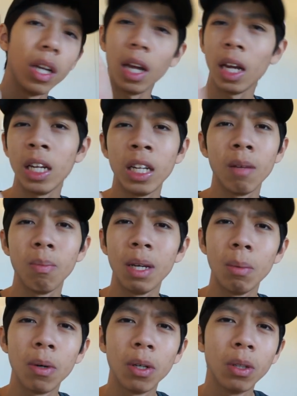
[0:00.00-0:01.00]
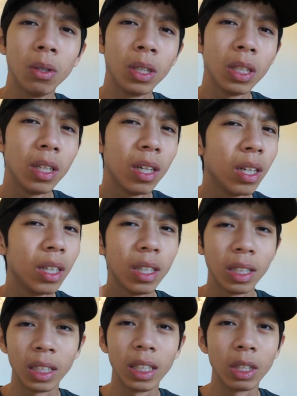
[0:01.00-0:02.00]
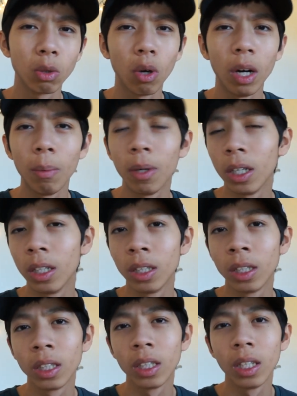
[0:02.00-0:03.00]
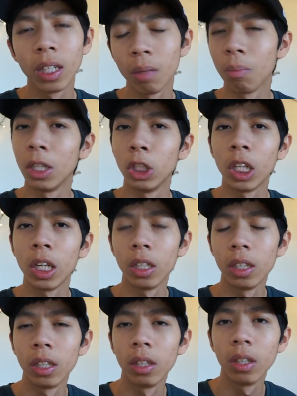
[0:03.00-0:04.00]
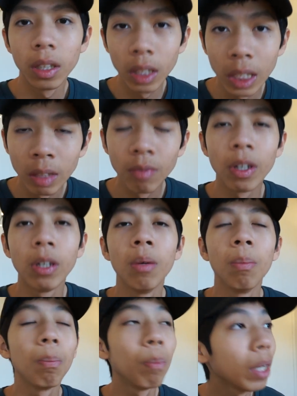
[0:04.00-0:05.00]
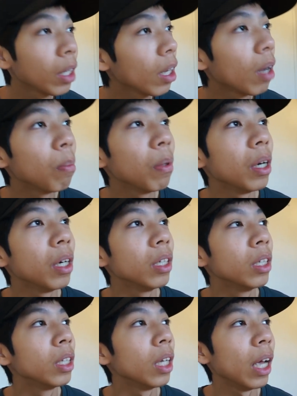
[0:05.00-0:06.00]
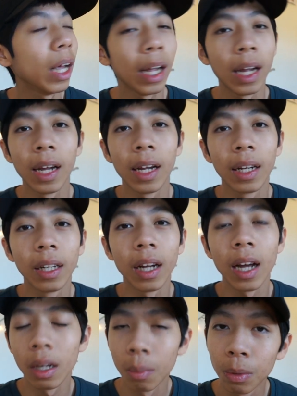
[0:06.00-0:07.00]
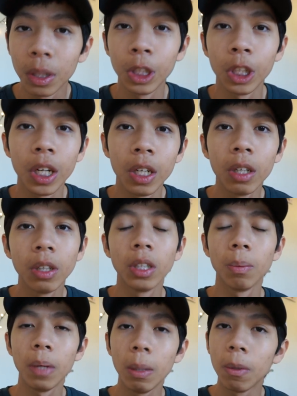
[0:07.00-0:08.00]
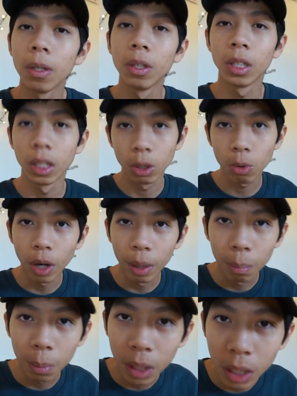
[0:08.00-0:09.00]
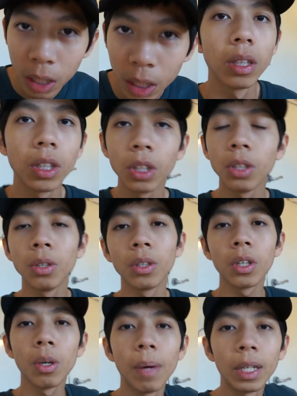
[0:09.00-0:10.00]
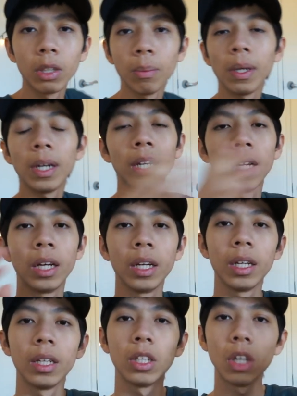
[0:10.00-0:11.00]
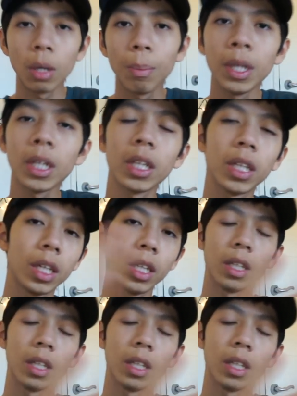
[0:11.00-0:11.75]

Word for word: 80 people's the subscribers in my channel. It is very big numbers and I appreciate those people subscribe me. So go back to my topic.